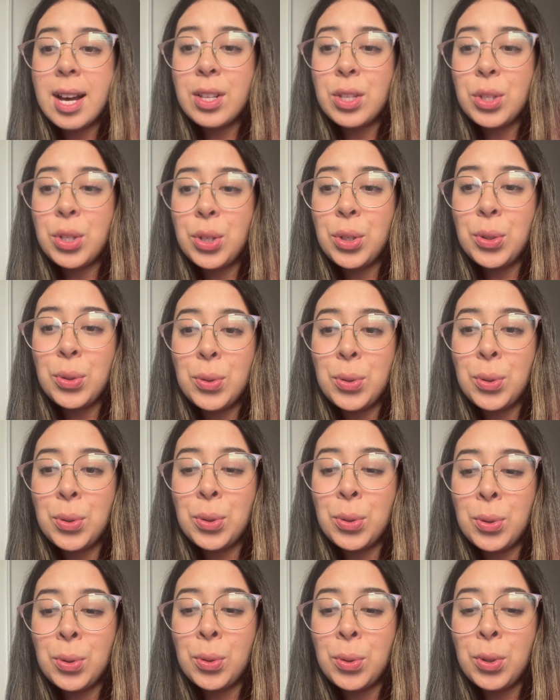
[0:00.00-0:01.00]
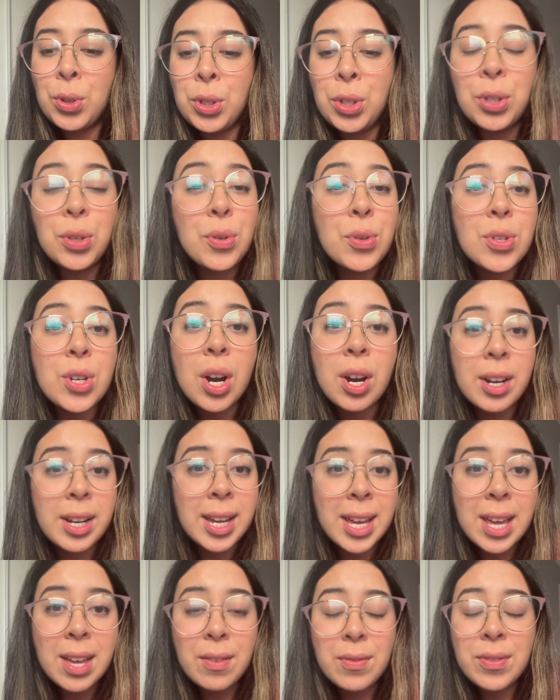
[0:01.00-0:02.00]
to use our
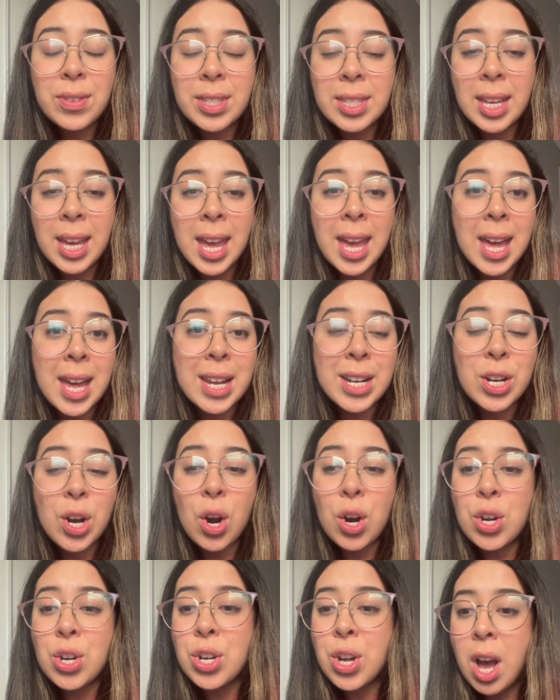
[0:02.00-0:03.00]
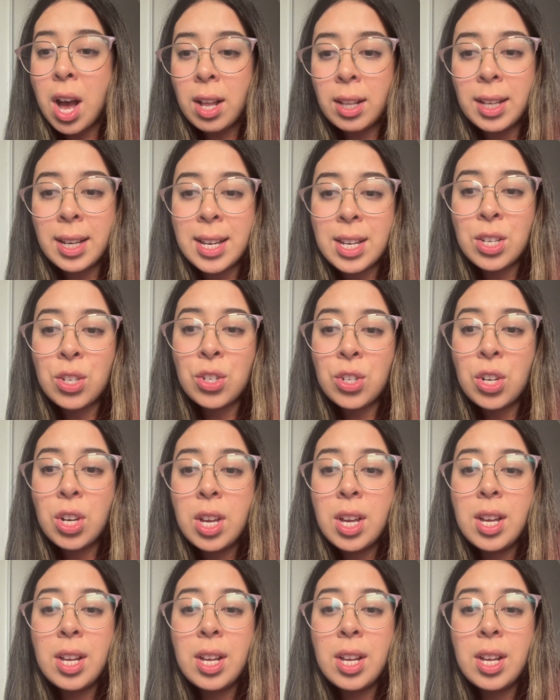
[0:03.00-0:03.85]
gifts and our knowledge